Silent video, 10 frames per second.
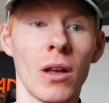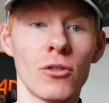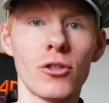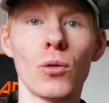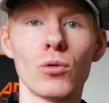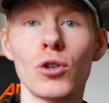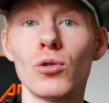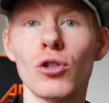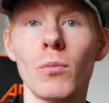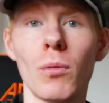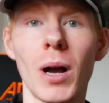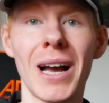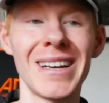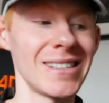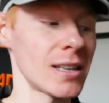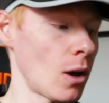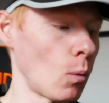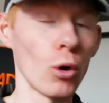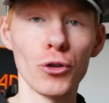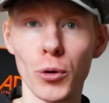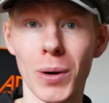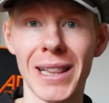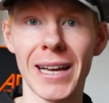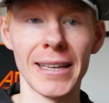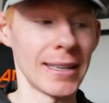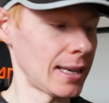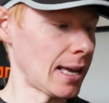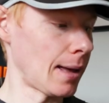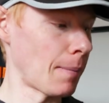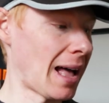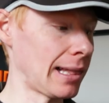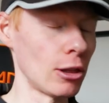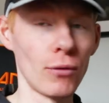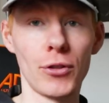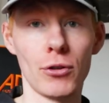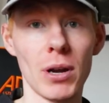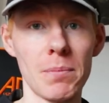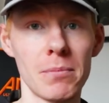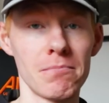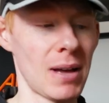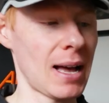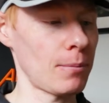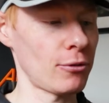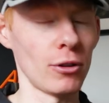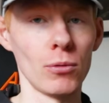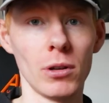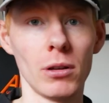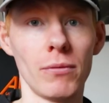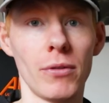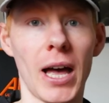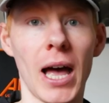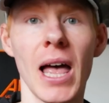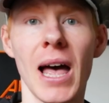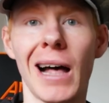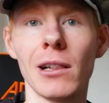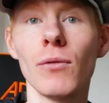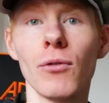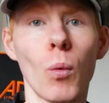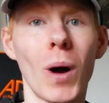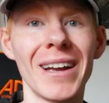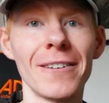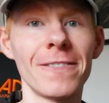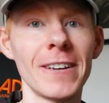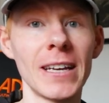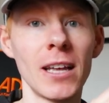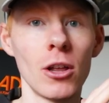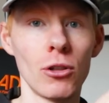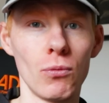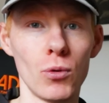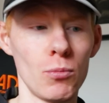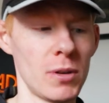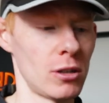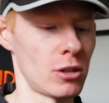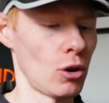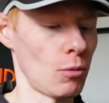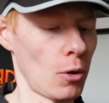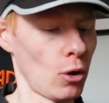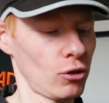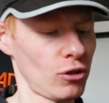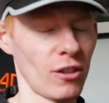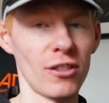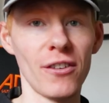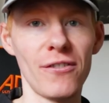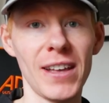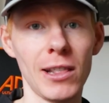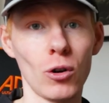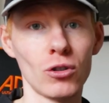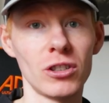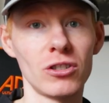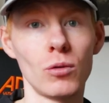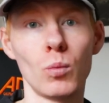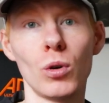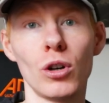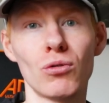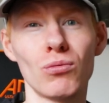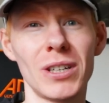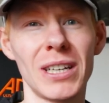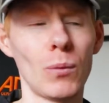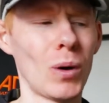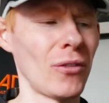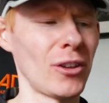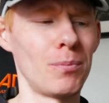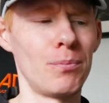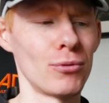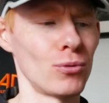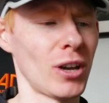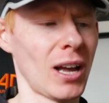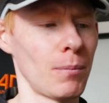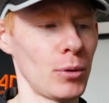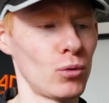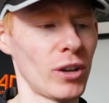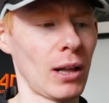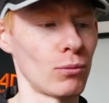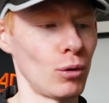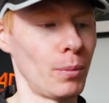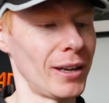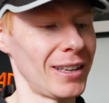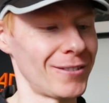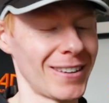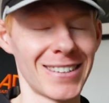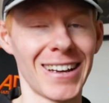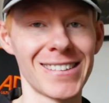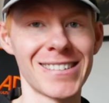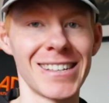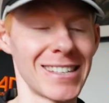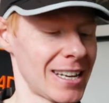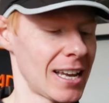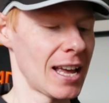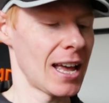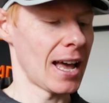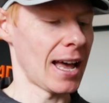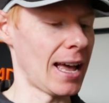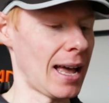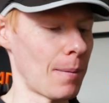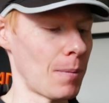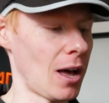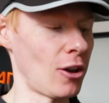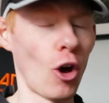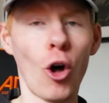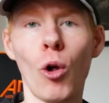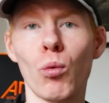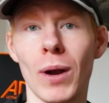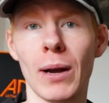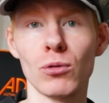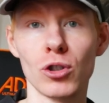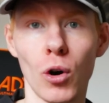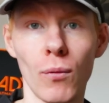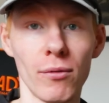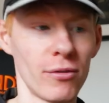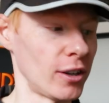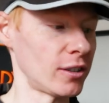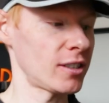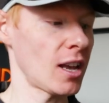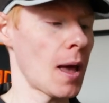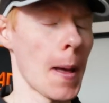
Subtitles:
So to summarise, what do I like? I love the grip, absolutely love that. I love the wider fit, the room in the toe box, the fit lock system works really well. This butyl rubber is fantastic, and all round comfort.